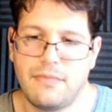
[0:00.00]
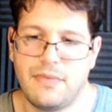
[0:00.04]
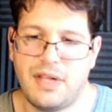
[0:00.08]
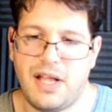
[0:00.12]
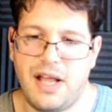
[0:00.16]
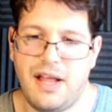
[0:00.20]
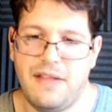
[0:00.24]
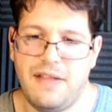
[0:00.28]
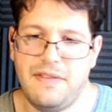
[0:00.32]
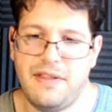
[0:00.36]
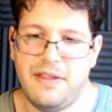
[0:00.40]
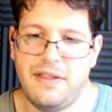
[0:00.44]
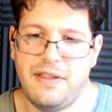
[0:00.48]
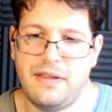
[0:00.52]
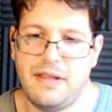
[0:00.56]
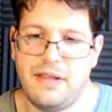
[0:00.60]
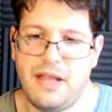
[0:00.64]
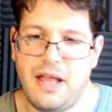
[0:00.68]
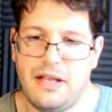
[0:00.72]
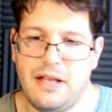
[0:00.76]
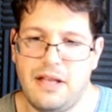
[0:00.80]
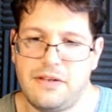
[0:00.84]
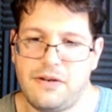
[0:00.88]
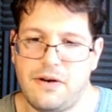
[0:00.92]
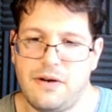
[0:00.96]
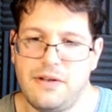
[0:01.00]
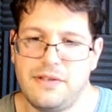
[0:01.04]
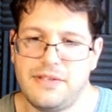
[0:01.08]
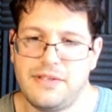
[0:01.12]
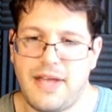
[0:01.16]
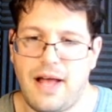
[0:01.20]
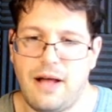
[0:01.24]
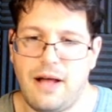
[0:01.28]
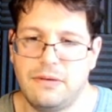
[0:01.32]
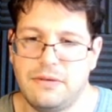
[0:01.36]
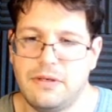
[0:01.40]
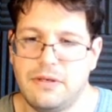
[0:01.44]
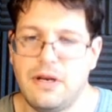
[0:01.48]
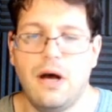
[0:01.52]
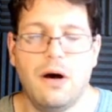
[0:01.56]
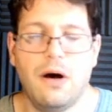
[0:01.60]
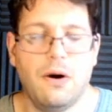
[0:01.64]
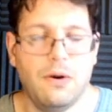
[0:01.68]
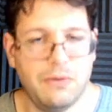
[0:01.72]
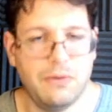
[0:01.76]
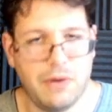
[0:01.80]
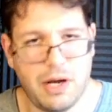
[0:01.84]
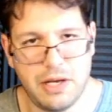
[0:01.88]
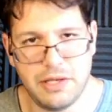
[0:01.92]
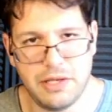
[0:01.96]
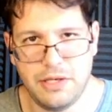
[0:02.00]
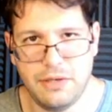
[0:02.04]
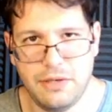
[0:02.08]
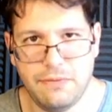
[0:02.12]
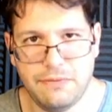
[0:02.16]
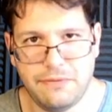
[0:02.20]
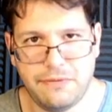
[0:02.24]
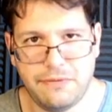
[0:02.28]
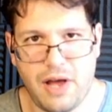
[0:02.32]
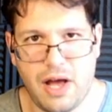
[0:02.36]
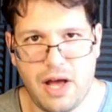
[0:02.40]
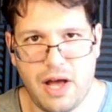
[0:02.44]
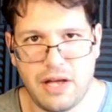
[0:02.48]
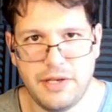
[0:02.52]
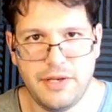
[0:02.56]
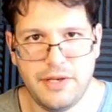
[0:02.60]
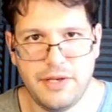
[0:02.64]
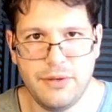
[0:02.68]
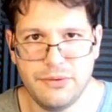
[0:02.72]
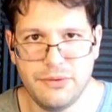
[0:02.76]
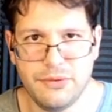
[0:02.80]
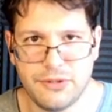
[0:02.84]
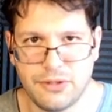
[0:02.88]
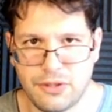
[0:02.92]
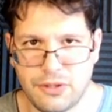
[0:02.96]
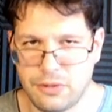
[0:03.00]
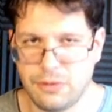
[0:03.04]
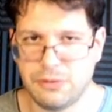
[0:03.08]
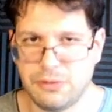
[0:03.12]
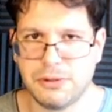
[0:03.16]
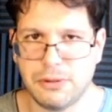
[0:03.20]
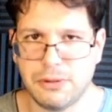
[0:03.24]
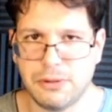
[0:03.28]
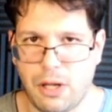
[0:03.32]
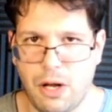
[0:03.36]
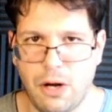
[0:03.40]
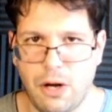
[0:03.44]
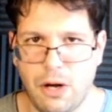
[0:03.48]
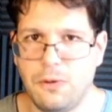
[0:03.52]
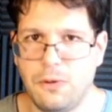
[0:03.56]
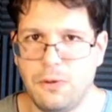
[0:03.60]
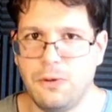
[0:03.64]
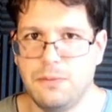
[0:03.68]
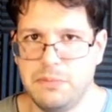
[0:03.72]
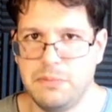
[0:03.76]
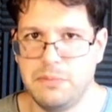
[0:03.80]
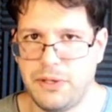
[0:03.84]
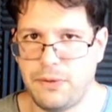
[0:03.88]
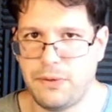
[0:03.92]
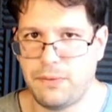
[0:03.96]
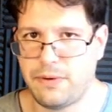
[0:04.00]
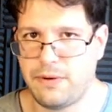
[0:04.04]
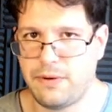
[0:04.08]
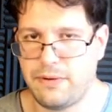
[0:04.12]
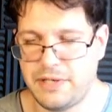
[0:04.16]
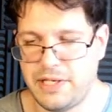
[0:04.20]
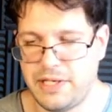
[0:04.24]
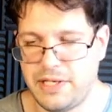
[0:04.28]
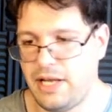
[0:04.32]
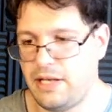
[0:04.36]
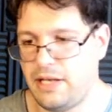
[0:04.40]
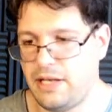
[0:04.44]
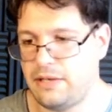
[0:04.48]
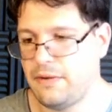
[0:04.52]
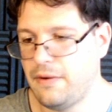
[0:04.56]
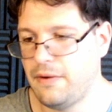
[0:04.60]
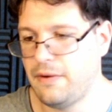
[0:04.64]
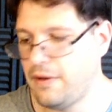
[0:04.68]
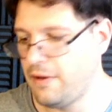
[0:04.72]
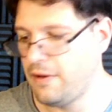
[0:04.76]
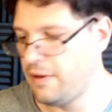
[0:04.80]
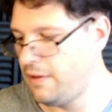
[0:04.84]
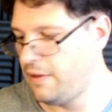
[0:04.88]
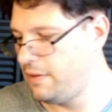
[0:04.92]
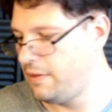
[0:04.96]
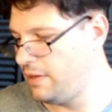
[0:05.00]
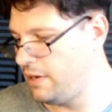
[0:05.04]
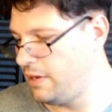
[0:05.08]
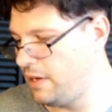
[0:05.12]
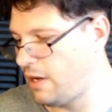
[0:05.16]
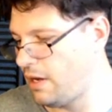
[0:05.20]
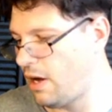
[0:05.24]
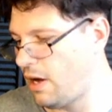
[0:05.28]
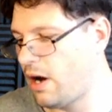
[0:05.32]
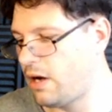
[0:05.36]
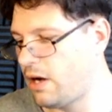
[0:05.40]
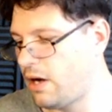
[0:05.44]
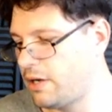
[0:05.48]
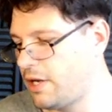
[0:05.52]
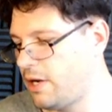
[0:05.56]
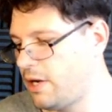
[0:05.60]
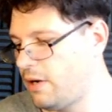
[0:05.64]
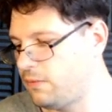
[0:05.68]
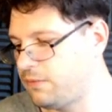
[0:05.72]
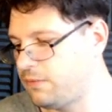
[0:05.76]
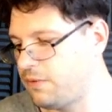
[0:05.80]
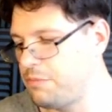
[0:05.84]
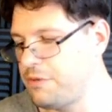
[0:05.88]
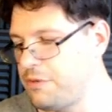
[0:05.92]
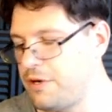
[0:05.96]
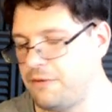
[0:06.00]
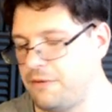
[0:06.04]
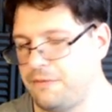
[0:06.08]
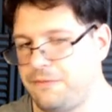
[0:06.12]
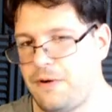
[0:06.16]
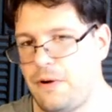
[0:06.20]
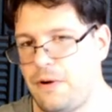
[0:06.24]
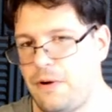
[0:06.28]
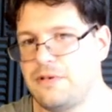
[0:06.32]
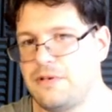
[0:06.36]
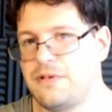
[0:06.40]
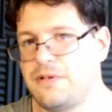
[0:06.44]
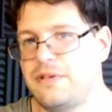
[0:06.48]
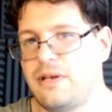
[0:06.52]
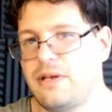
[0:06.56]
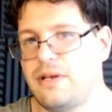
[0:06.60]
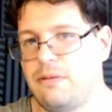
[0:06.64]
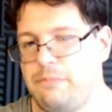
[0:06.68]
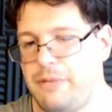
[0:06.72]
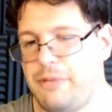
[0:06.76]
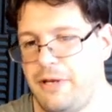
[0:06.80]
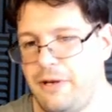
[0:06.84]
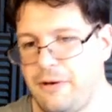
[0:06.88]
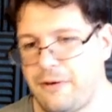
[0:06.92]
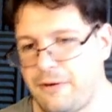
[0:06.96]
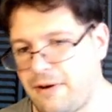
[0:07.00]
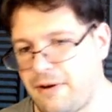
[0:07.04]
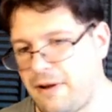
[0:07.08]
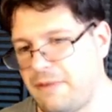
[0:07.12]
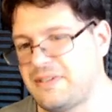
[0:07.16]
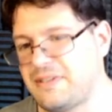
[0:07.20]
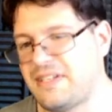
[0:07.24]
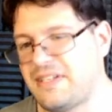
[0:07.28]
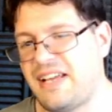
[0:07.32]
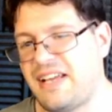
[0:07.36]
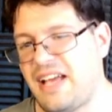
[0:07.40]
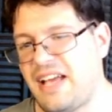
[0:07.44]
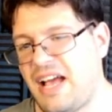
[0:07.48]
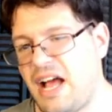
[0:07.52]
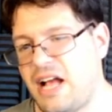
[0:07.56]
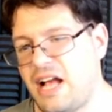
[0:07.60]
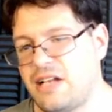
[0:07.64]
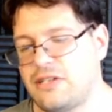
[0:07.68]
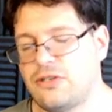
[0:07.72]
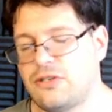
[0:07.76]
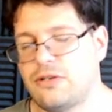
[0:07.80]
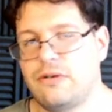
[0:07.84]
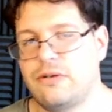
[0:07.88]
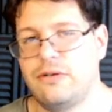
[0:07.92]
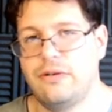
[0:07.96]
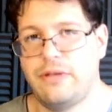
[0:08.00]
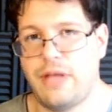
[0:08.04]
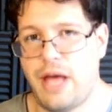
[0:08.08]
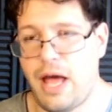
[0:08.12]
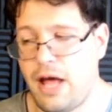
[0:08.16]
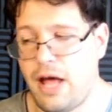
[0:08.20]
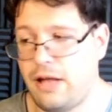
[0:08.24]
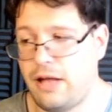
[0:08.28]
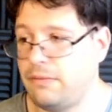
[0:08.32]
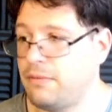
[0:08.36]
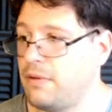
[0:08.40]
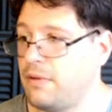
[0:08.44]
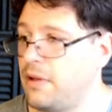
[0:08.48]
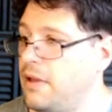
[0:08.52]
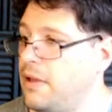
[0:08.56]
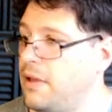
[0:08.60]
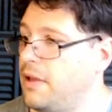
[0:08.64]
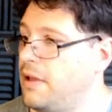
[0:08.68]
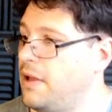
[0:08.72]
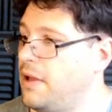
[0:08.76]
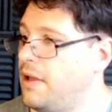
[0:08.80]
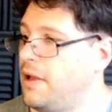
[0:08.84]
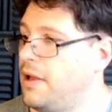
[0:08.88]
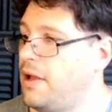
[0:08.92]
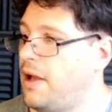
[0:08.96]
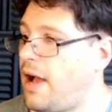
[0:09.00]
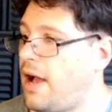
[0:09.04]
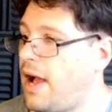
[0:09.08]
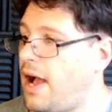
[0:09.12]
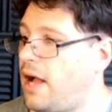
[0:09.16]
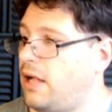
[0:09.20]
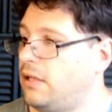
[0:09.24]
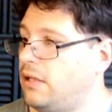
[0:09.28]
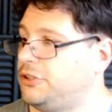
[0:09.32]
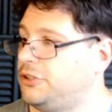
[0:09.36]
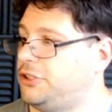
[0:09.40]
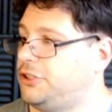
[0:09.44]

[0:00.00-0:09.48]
then it turns out, no, you've got to use Google Home in order to get the audio from your phone to the computer. And I was like, screw that. I'll